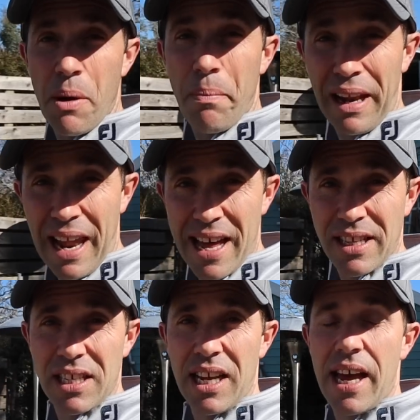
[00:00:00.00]
my
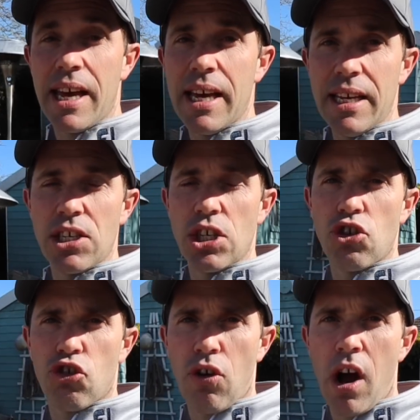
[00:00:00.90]
plan today is to
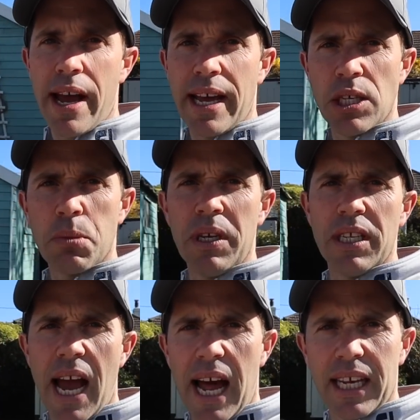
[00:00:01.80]
try and speak
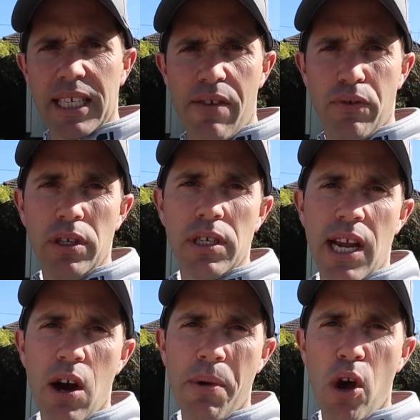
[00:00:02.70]
to Alex Evans.
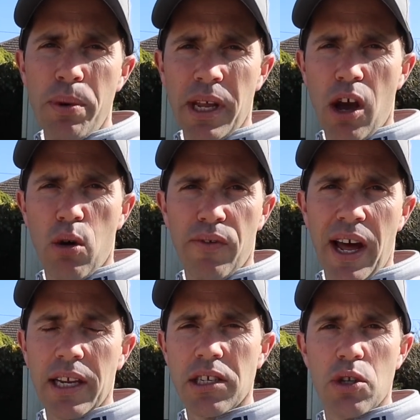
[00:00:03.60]
Now I'm hoping to get hold of
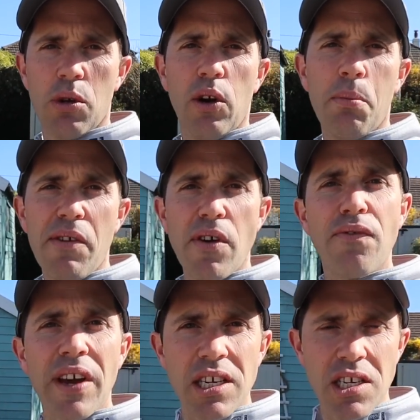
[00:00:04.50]
Alex to do a little bit of a
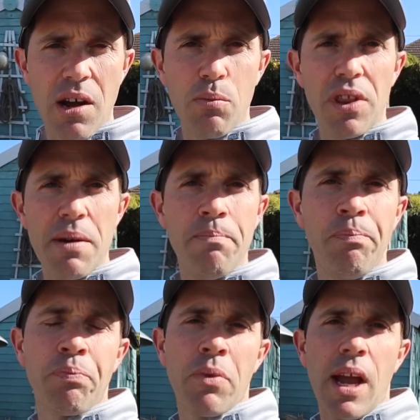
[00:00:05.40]
FaceTime with him
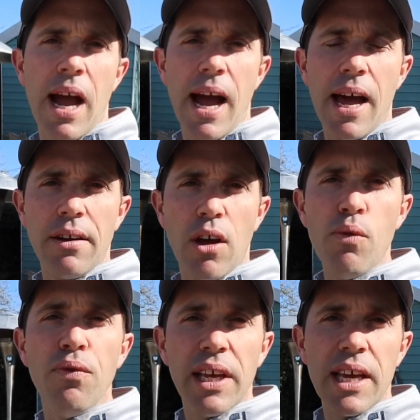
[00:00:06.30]
and
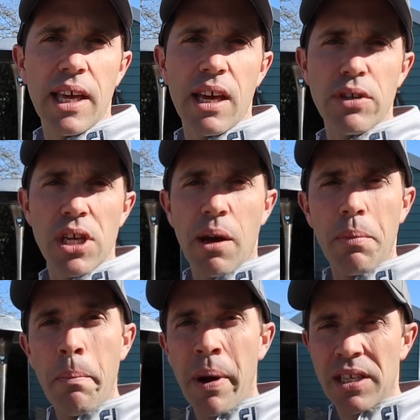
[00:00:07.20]
hopefully he can give us a
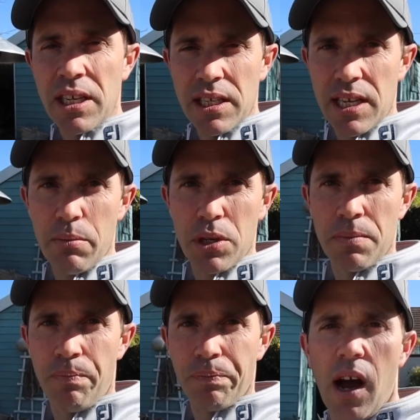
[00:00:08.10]
couple of putting tips.
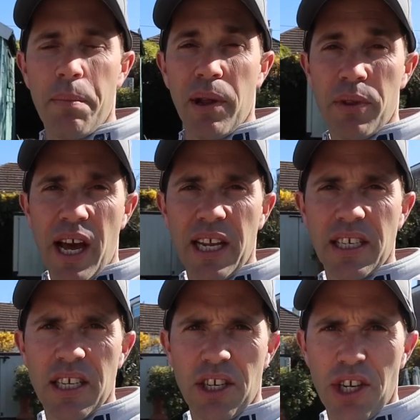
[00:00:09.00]
I played with
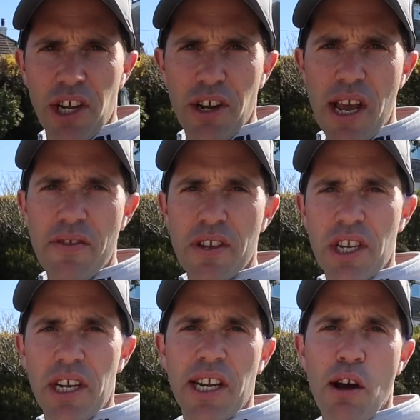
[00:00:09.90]
Alex this year in the
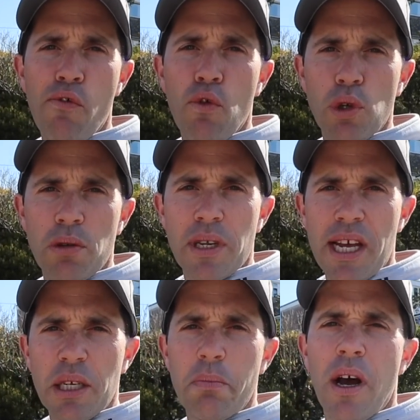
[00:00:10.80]
Sunningdale foursomes
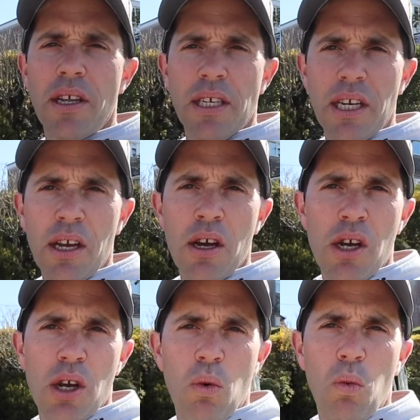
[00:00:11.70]
and his putting
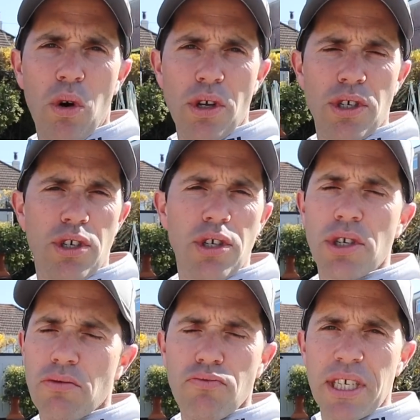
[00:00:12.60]
was
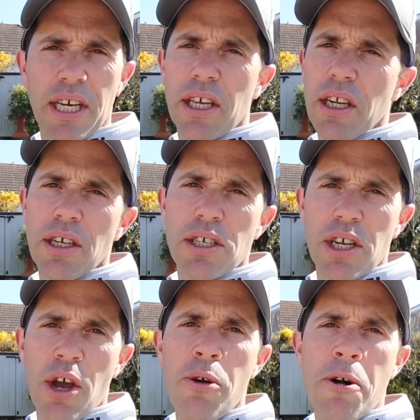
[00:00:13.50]
just ridiculous.
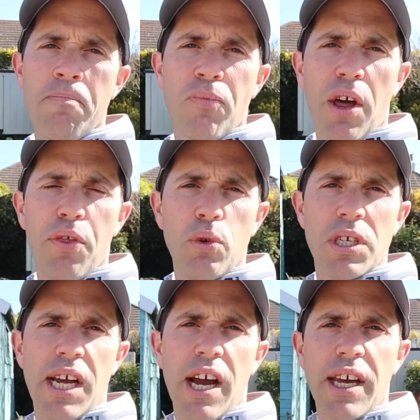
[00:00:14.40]
So I thought
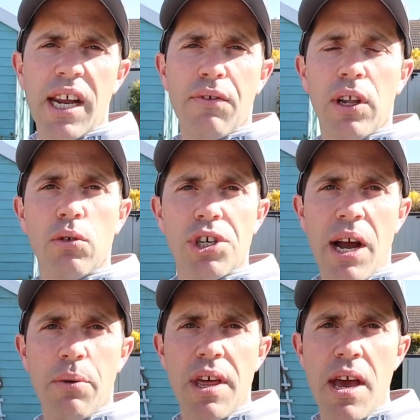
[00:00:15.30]
today I could have a little chat with